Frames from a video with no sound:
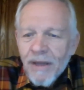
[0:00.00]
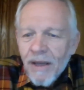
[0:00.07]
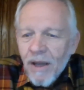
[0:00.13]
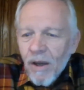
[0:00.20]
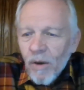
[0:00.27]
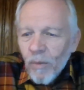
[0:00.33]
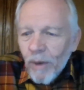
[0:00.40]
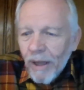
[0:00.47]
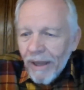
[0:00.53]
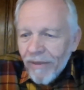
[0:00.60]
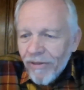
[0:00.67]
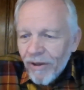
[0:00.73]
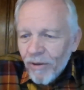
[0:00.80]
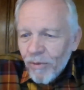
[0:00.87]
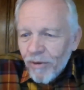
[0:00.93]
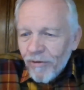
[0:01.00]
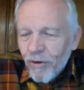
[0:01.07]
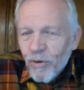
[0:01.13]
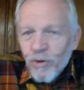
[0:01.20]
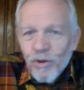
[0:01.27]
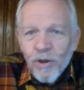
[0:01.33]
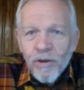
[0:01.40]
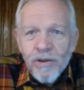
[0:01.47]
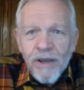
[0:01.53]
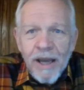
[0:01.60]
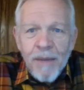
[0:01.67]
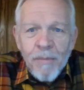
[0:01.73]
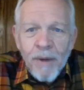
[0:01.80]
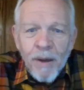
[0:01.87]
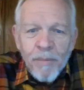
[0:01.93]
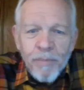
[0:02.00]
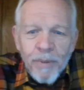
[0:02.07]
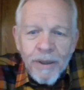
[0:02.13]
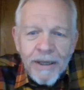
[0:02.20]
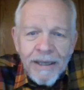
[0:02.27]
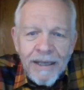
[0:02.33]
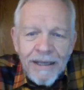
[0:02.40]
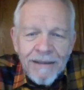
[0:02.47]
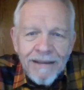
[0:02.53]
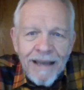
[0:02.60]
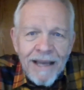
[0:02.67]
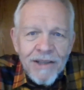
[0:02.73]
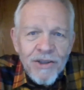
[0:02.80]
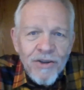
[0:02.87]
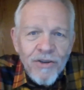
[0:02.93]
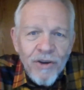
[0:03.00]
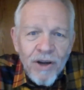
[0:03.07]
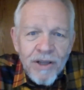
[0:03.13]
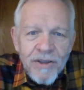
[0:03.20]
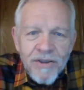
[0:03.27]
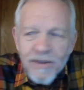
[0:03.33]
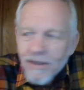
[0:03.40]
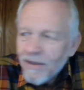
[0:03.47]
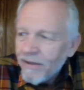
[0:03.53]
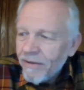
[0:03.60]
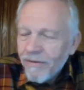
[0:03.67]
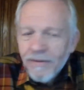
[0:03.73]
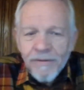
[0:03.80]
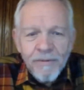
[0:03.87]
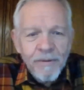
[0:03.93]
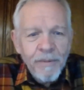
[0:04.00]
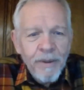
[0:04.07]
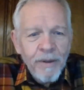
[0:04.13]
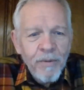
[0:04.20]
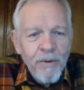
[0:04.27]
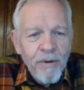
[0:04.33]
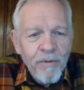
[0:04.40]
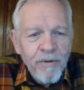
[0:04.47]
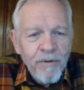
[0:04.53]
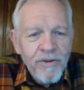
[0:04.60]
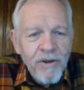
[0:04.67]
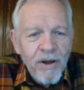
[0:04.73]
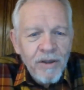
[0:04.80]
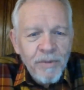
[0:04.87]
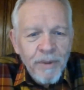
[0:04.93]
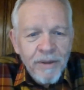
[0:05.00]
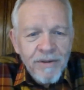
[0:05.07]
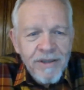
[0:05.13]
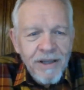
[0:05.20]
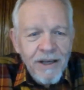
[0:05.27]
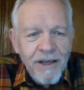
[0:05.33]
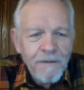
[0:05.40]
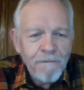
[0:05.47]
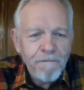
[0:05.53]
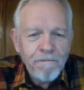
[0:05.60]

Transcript: well, I think we've used our time up. Any last thoughts about what we've talked about today?